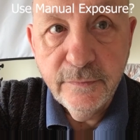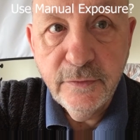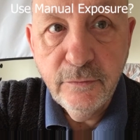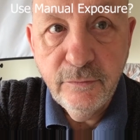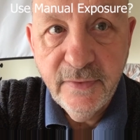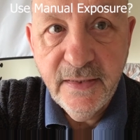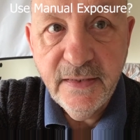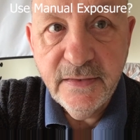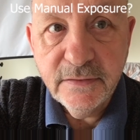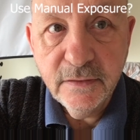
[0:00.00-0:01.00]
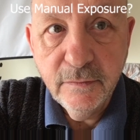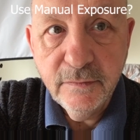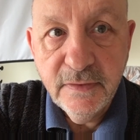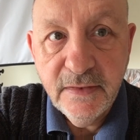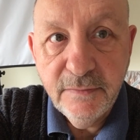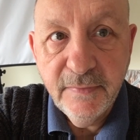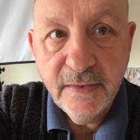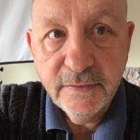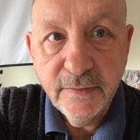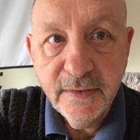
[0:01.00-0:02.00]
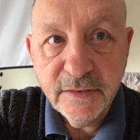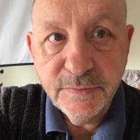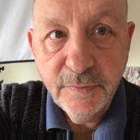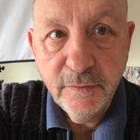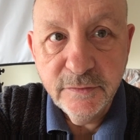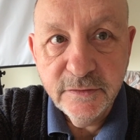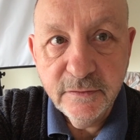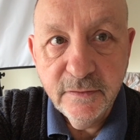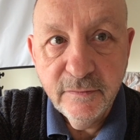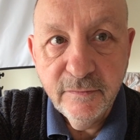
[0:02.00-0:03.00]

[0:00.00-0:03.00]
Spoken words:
you really don't need manual exposure